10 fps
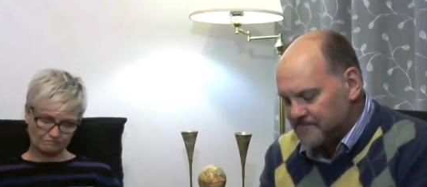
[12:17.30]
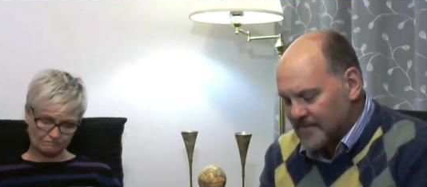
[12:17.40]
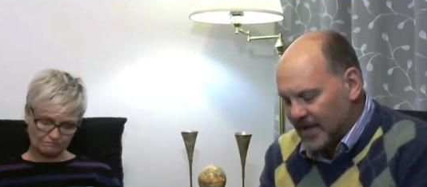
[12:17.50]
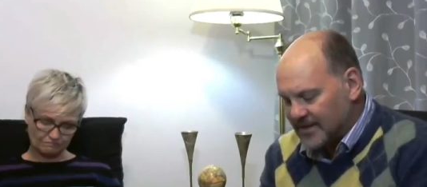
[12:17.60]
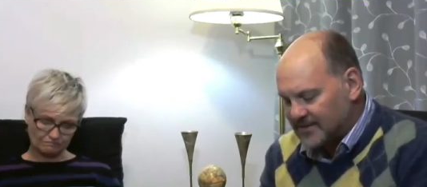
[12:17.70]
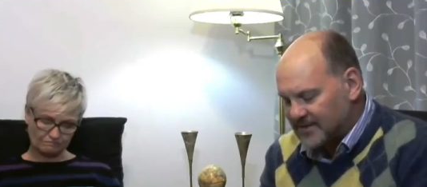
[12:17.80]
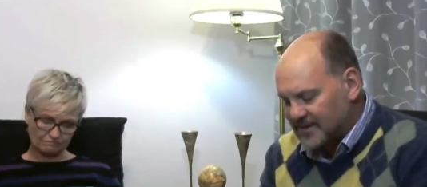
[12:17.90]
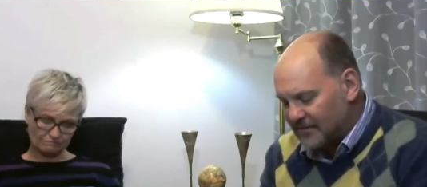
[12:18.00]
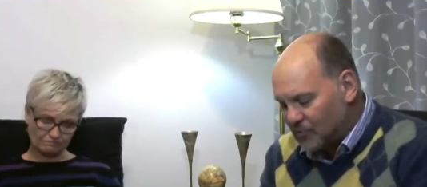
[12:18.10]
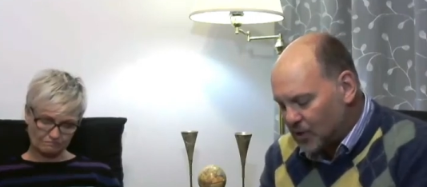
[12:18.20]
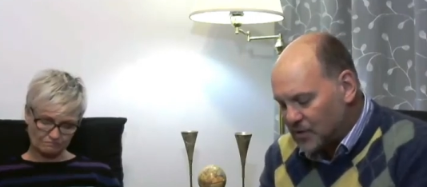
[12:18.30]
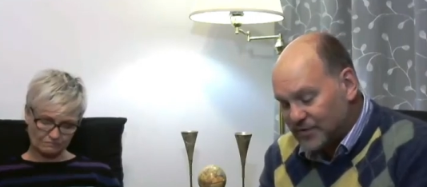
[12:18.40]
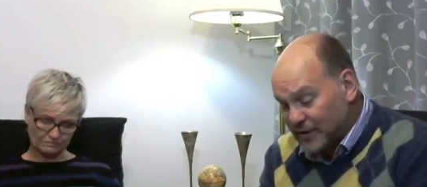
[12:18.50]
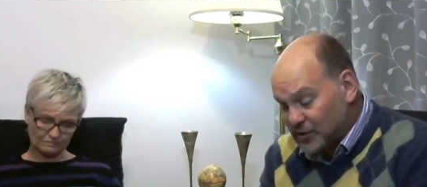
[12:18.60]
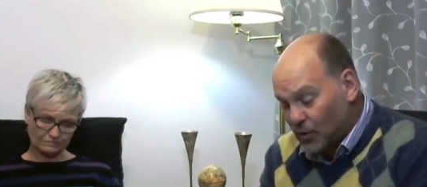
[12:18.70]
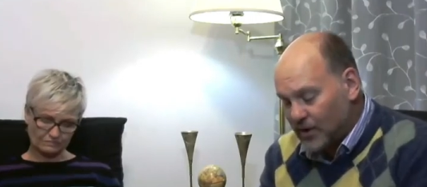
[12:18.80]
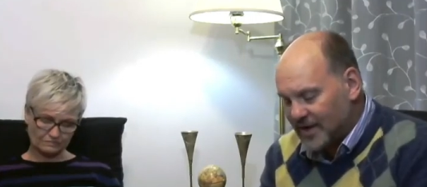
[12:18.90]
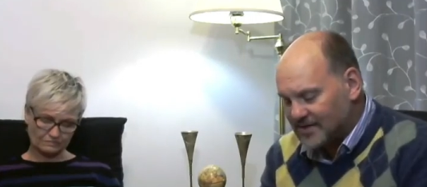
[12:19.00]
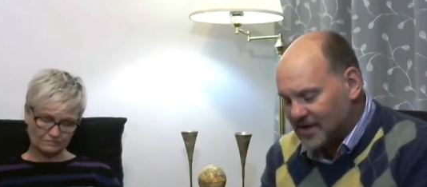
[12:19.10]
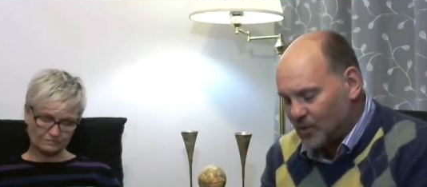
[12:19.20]
Speaker 1: And He says, "Everyone who's
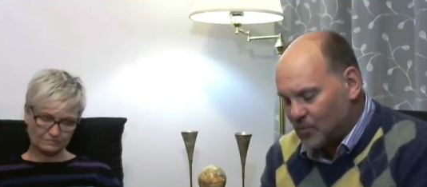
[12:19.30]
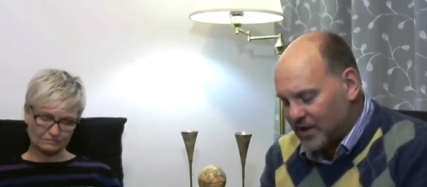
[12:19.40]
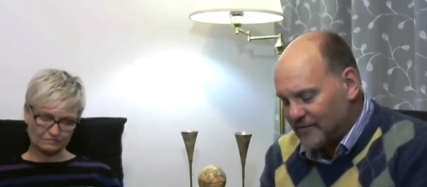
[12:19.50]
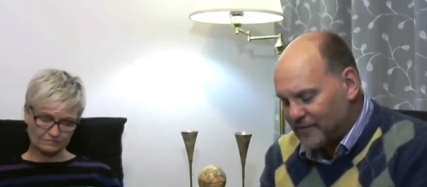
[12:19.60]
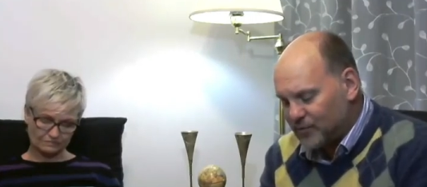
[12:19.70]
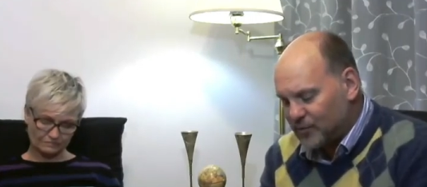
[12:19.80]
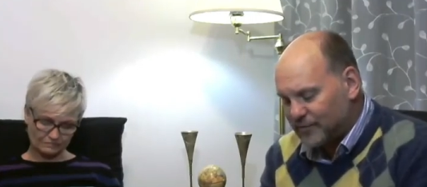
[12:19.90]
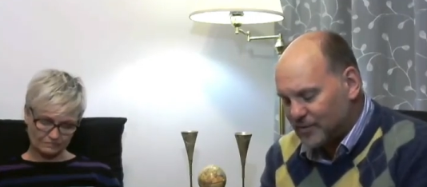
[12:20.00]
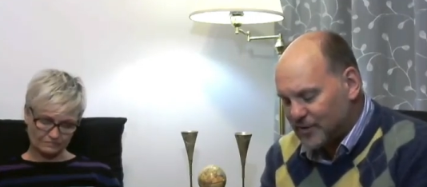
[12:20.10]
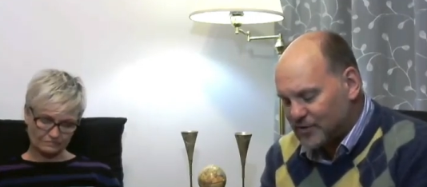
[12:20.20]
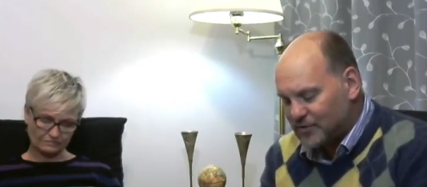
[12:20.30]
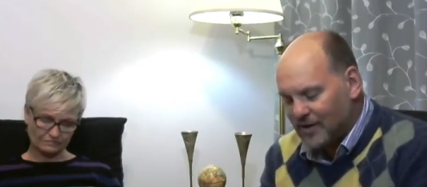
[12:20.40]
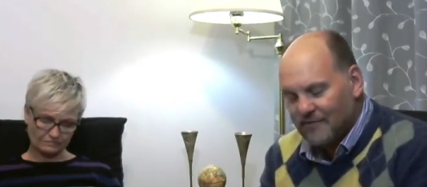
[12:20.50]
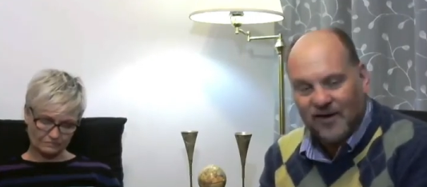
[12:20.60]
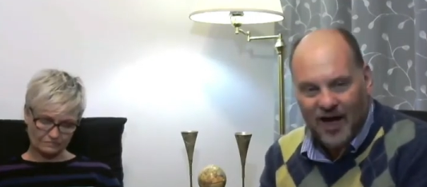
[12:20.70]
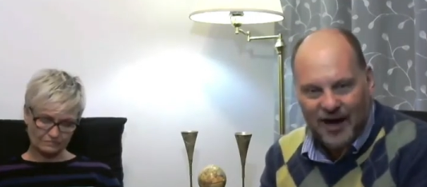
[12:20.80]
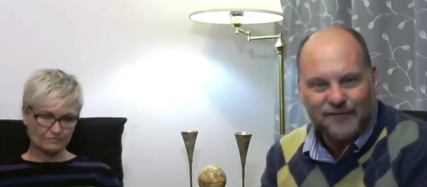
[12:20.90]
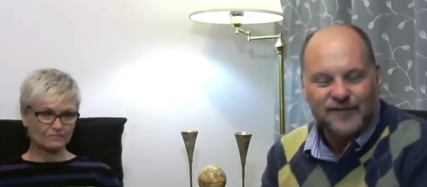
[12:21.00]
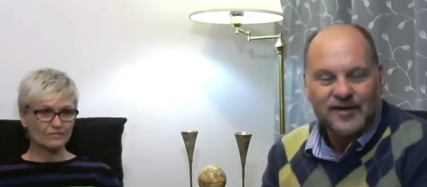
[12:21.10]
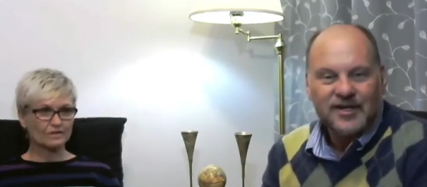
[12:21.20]
victorious, I will give fruit from the tree of life."